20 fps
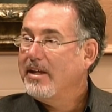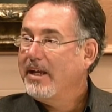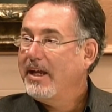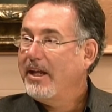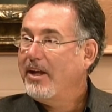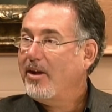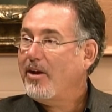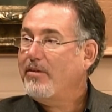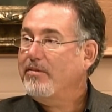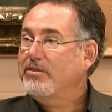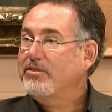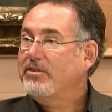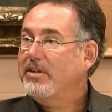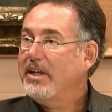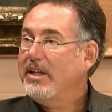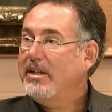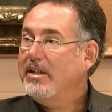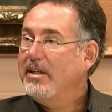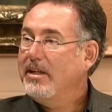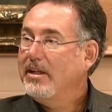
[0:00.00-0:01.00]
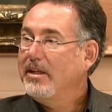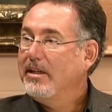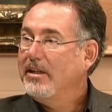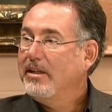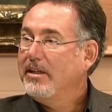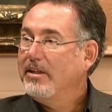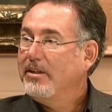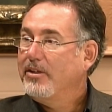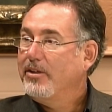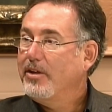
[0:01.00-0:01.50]
And all of a sudden,
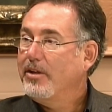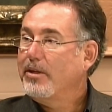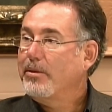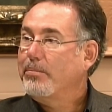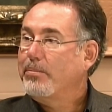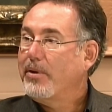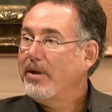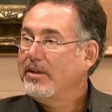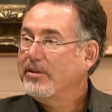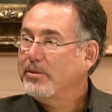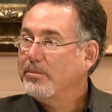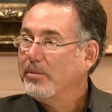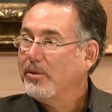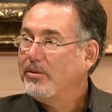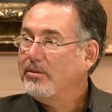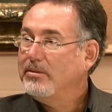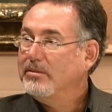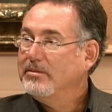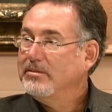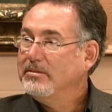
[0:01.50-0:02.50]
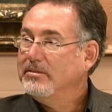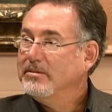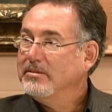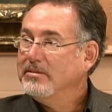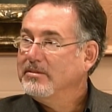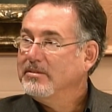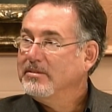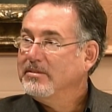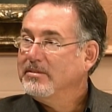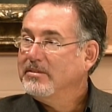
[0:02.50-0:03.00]
you're the principal
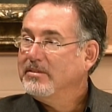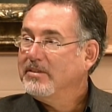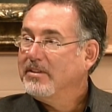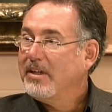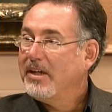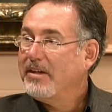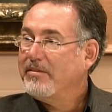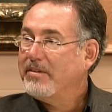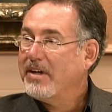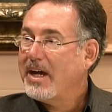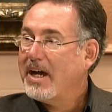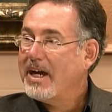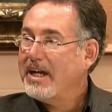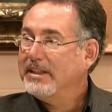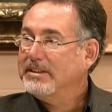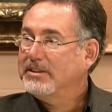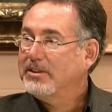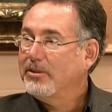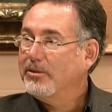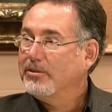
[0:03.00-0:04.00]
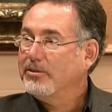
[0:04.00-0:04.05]
of a high school.